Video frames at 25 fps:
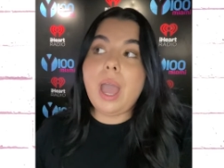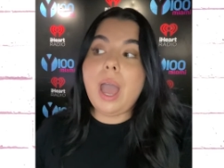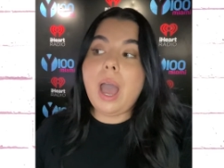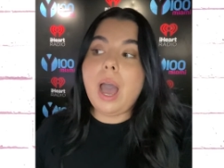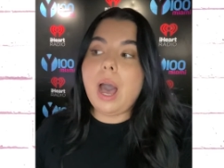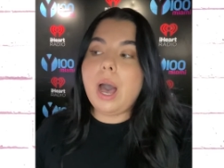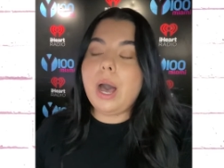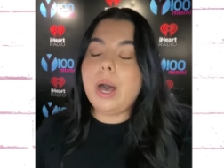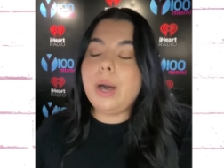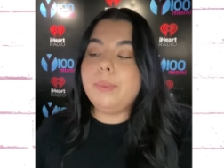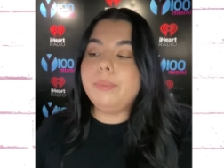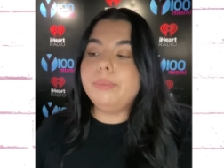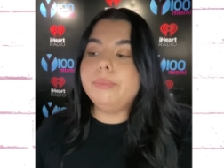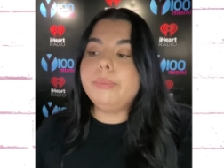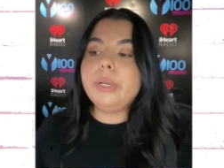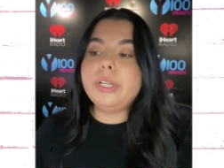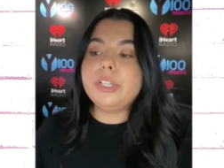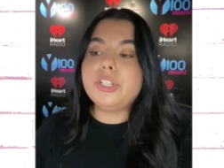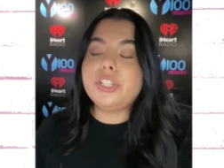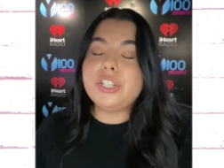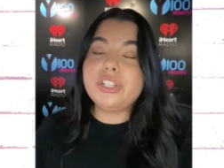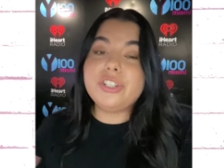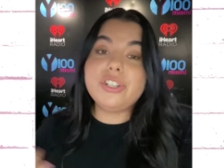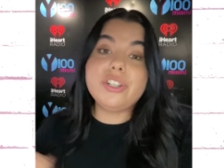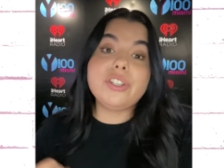
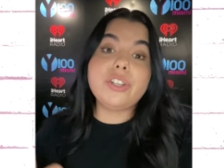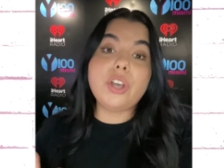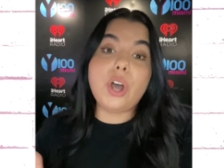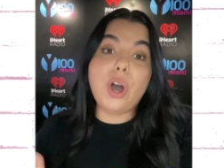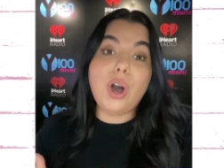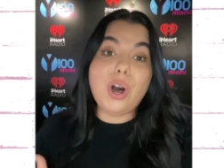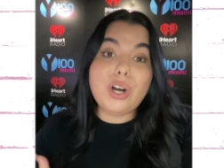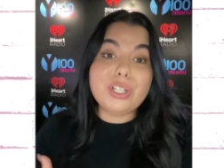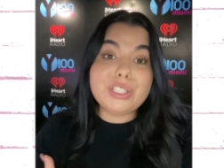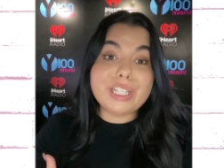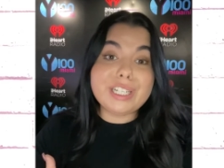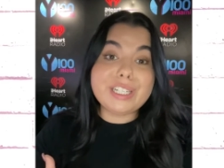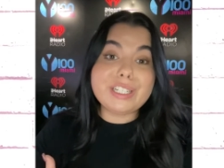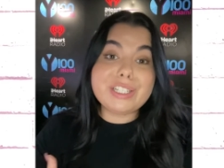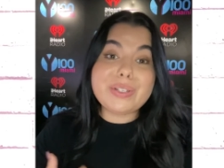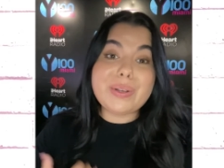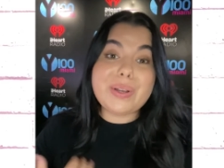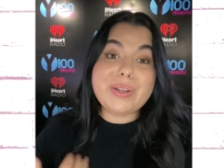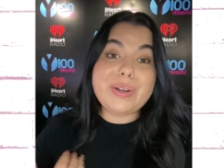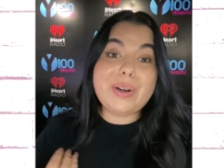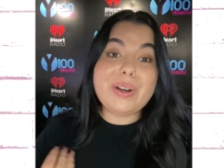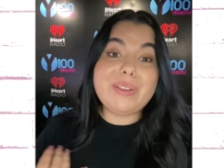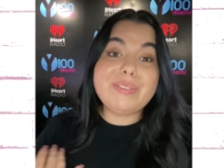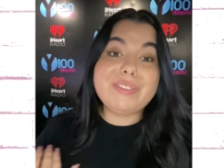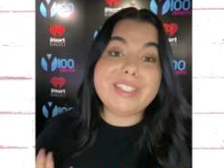But she's just calling, so I
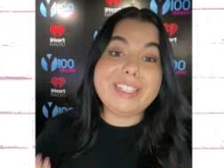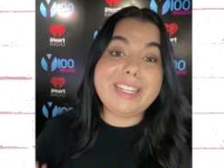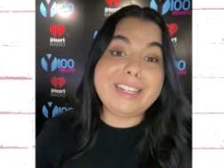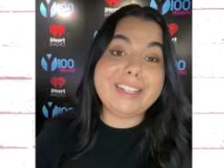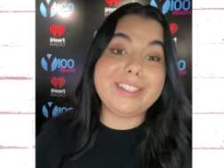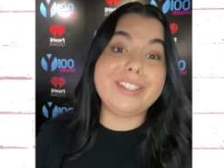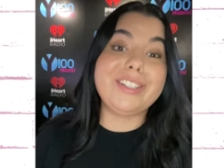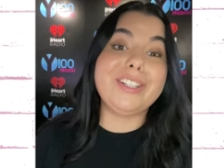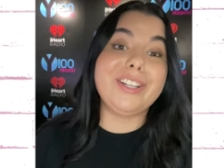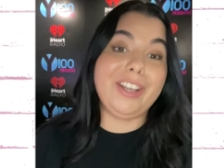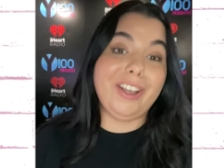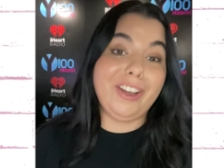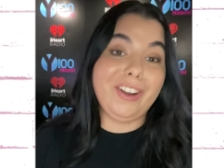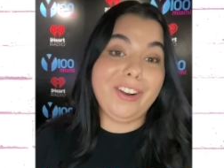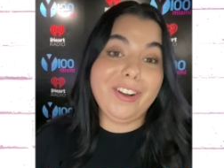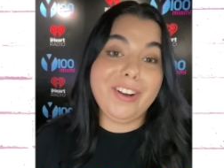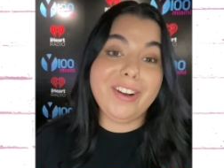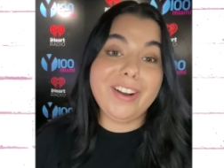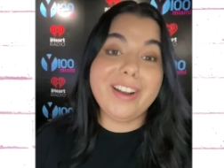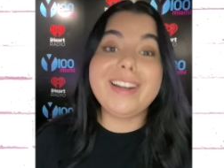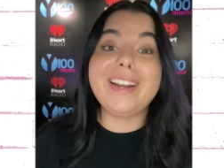don't have to like look at her,